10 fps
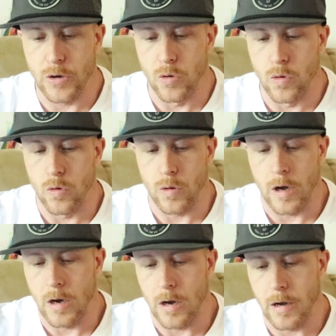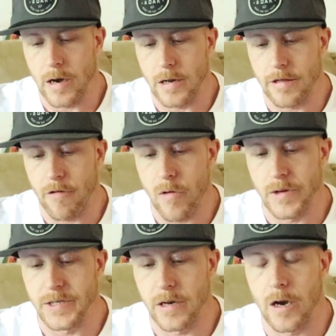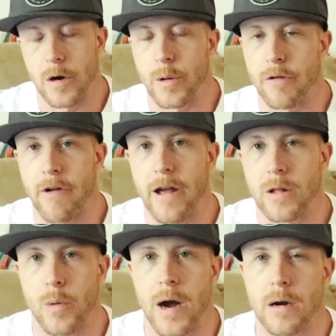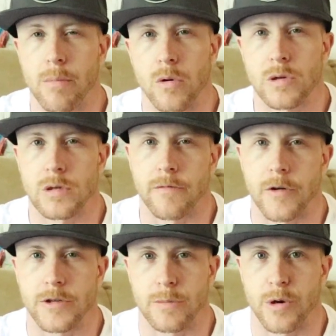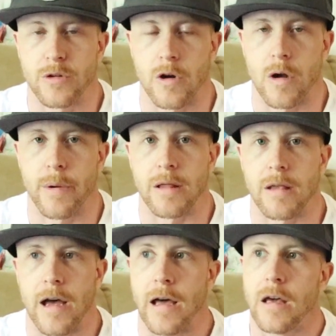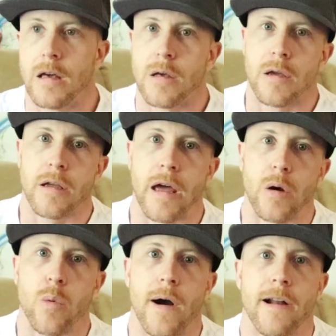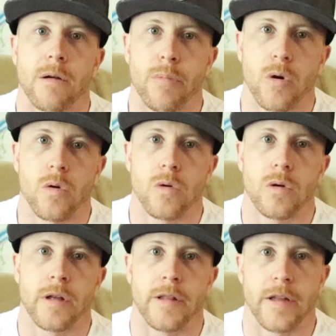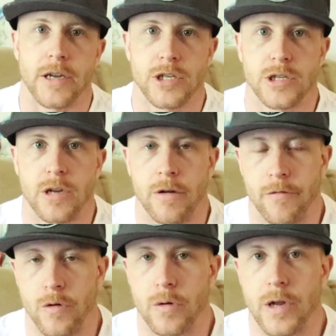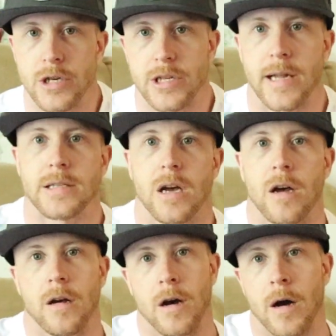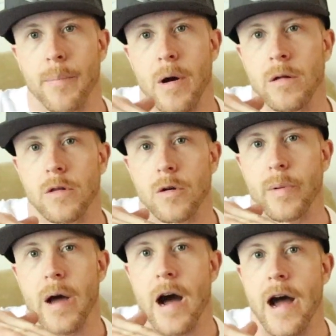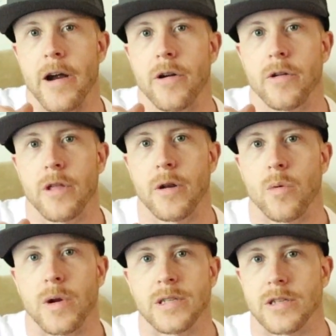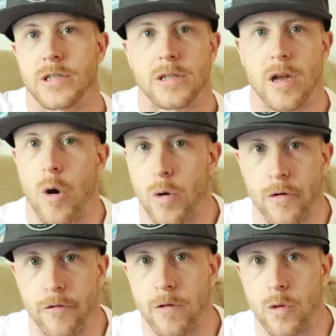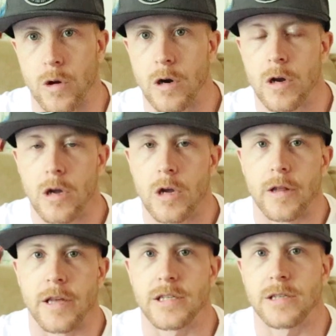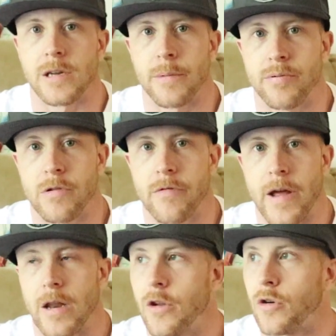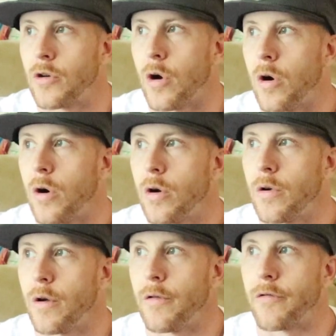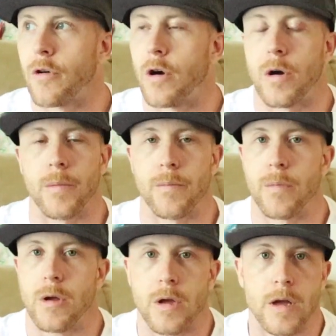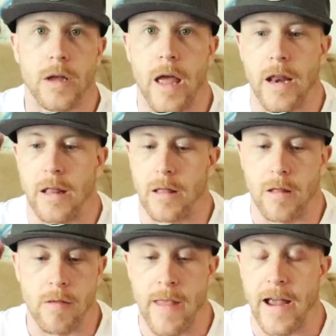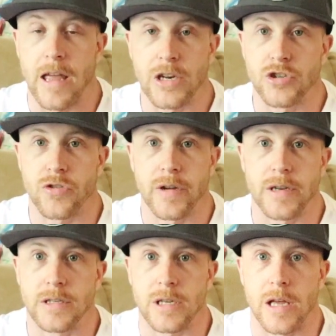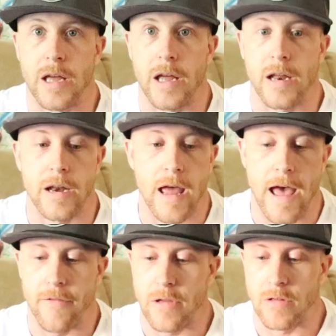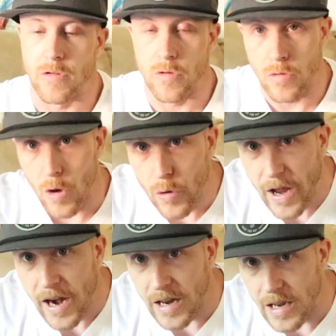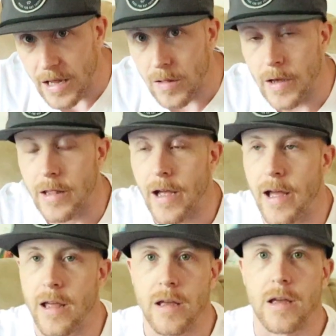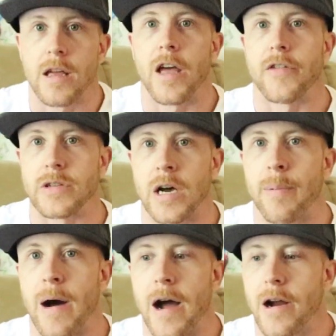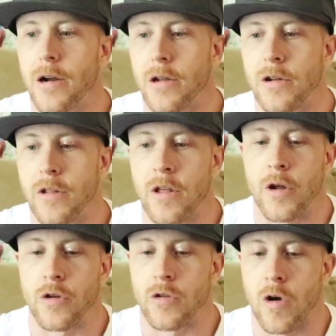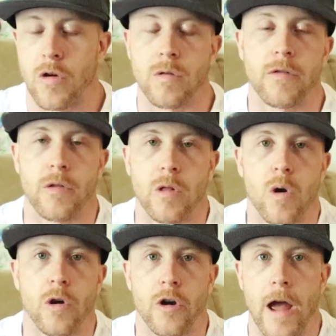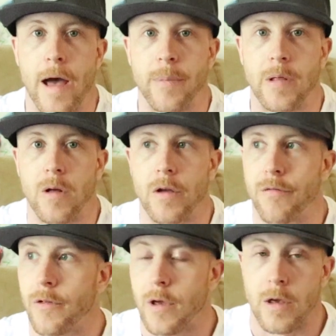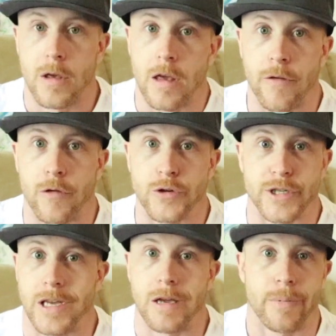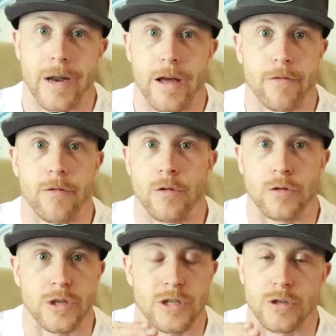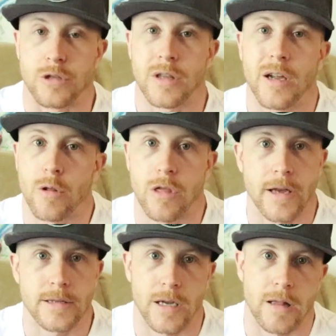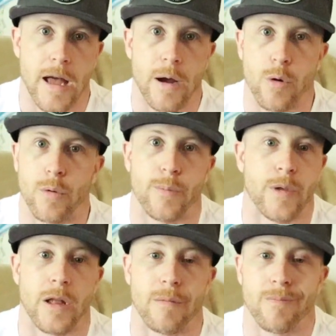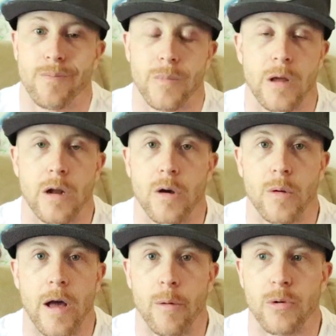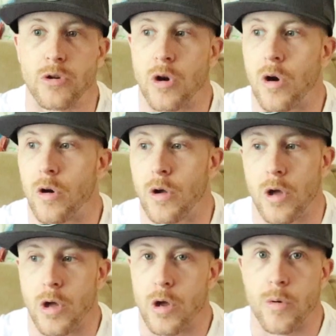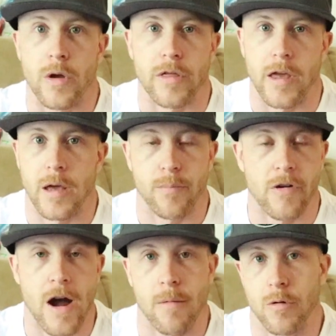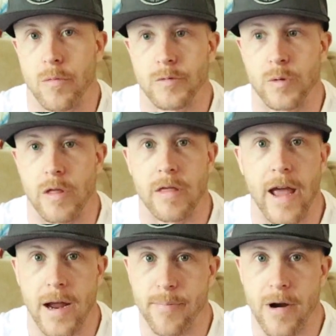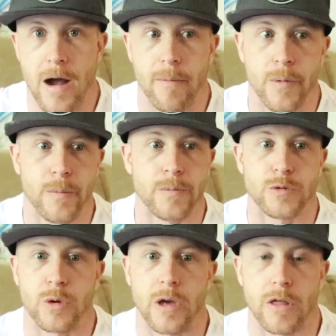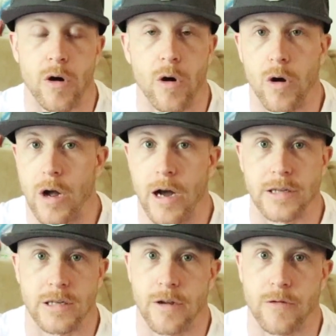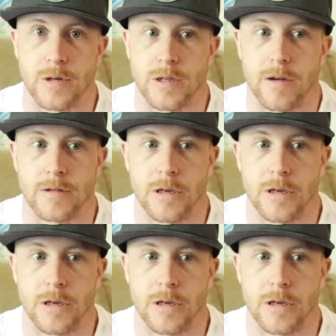cool. I'm going to throw this in there with the regular water bowl. So first I'm going to talk about that. Get a water bowl and dish and food dish that's up a little bit higher than the ones that just go on the floor. This is going to prevent your dog from getting neck injuries and having to go down and eat like that. If it's up higher, you know, your dog will live a longer, happy life. If you're just keeping that food, just there's little things like that can, you know, help your dog with hip problems, with neck problems, with all kinds of different stuff.